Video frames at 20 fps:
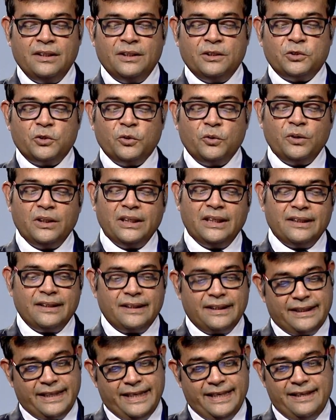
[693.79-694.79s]
So
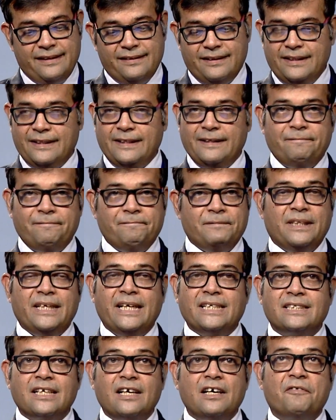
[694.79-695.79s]
again,
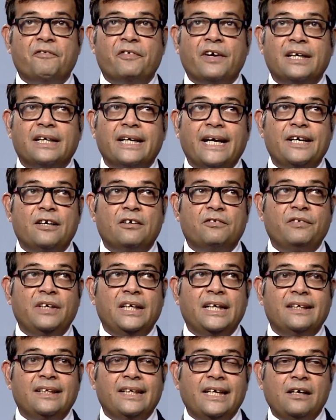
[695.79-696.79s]
that's a different kind of
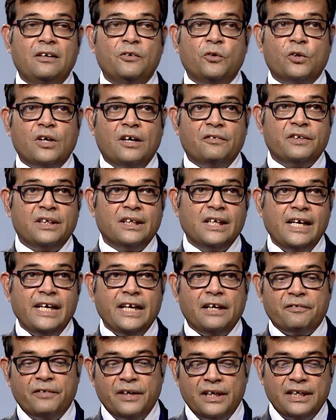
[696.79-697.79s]
need. They'll look after the
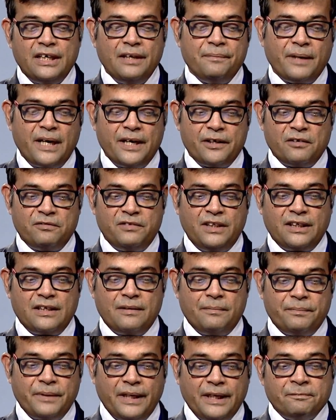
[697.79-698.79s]
liquidity part of the
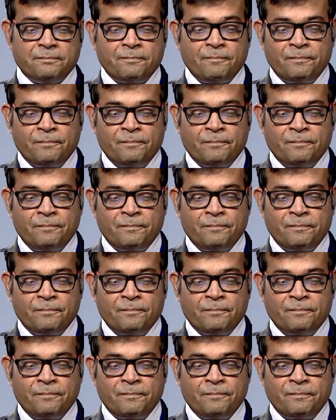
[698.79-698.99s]
company.